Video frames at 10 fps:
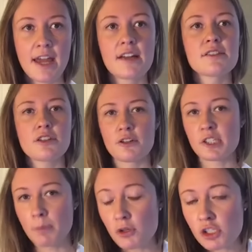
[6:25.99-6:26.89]
And they're
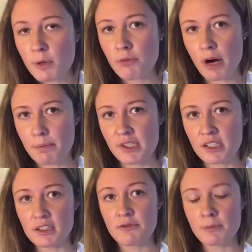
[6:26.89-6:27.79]
supposed to be a
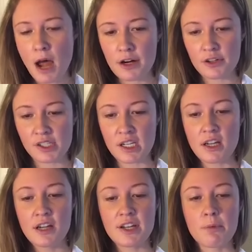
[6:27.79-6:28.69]
representative
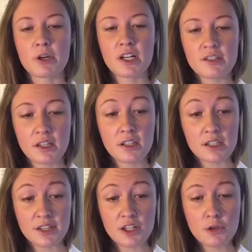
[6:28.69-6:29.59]
democracy, yet we're
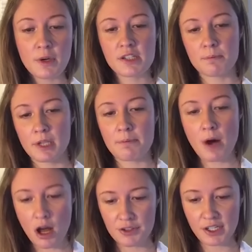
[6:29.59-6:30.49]
continuing to play
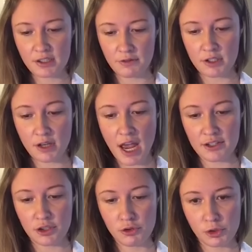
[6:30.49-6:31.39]
politics
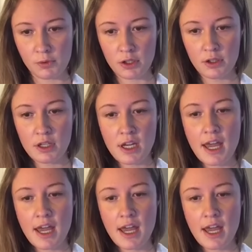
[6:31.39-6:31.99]
as usual.